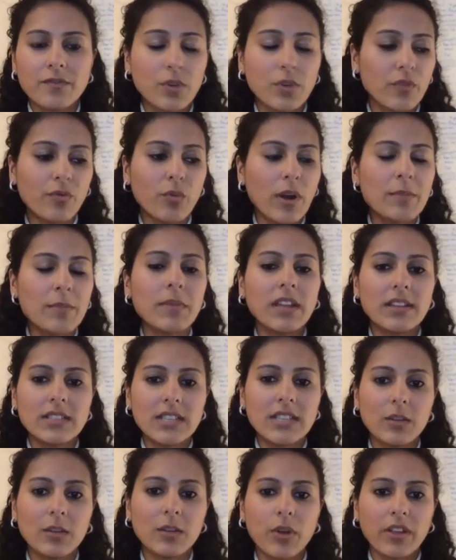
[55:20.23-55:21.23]
1 minute,
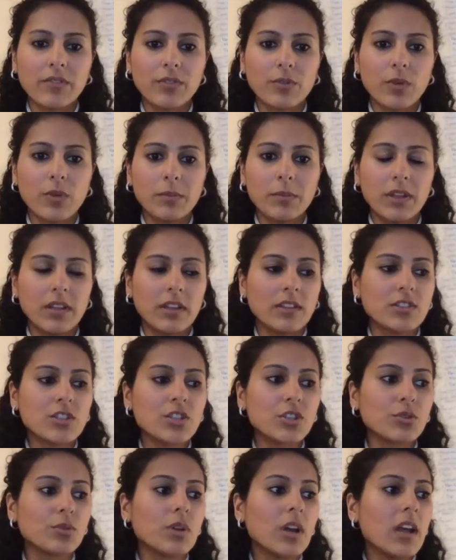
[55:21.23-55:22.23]
take a break for 1 minute,
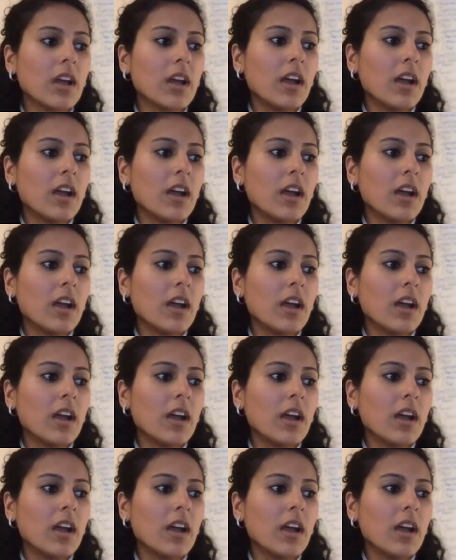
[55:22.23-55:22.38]
do